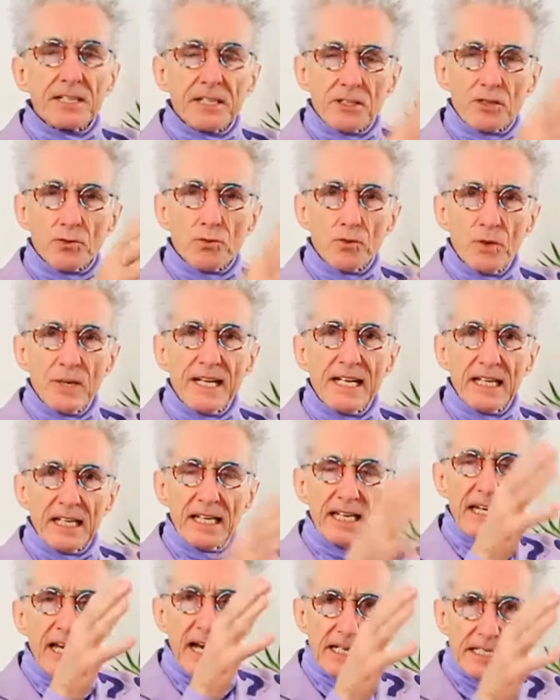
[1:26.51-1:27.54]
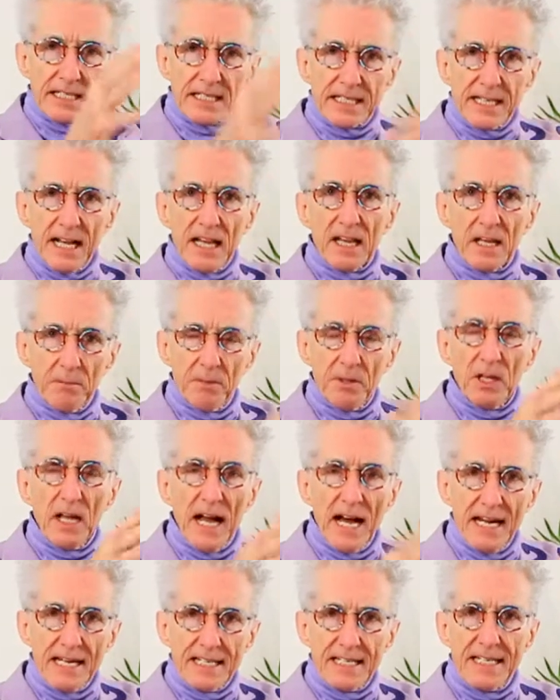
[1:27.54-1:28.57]
is really a sellable
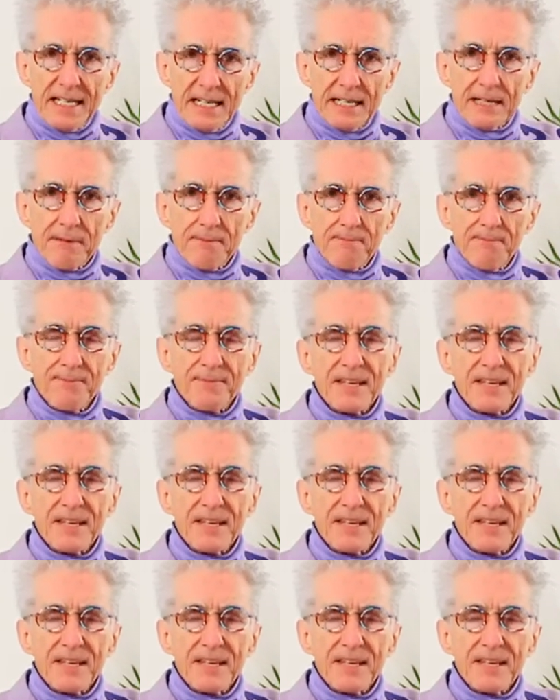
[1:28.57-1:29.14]
idea.